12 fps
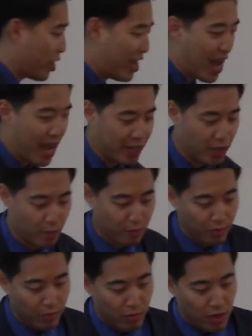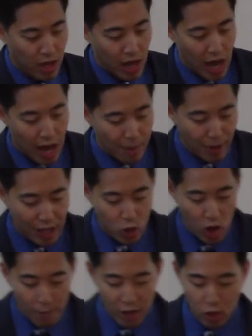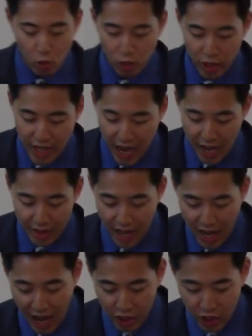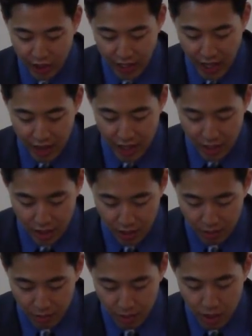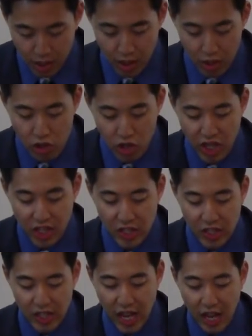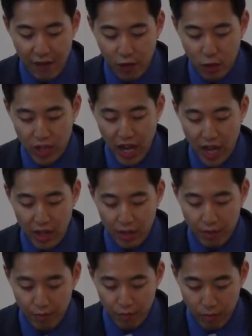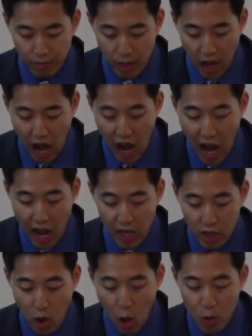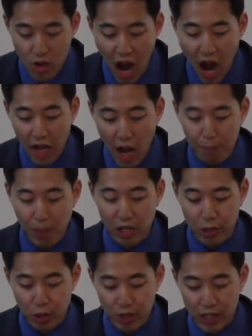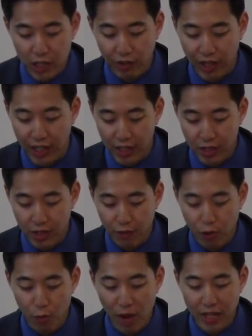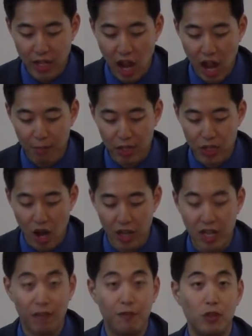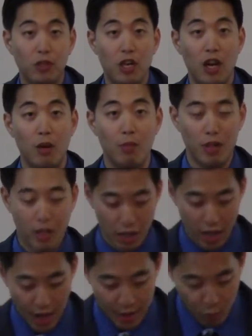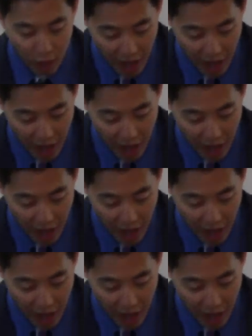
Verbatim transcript: yet. And by dropping the word yet, they actually said this. Jesus said at verse 8, I go not up unto this feast, for my time is not yet full come. And then what